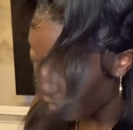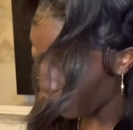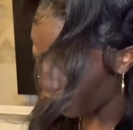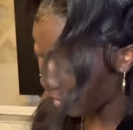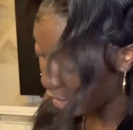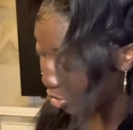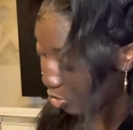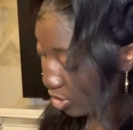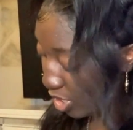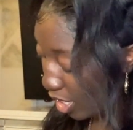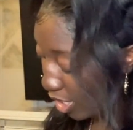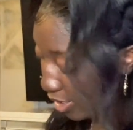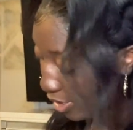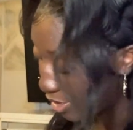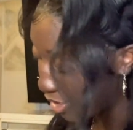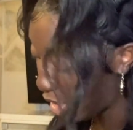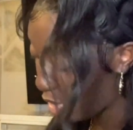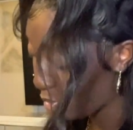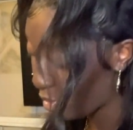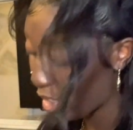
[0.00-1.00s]
That's who y'all here
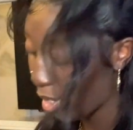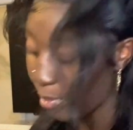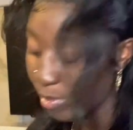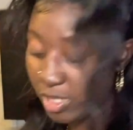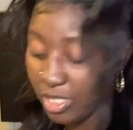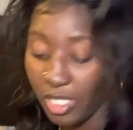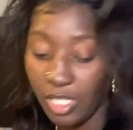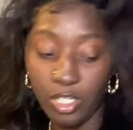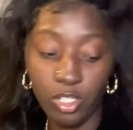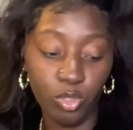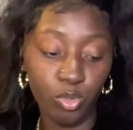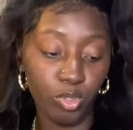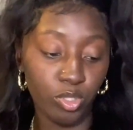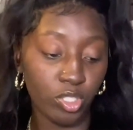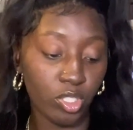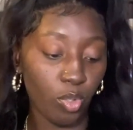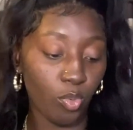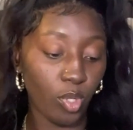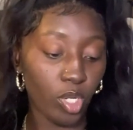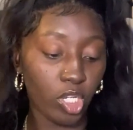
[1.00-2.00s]
talking. I'm gonna say this was so much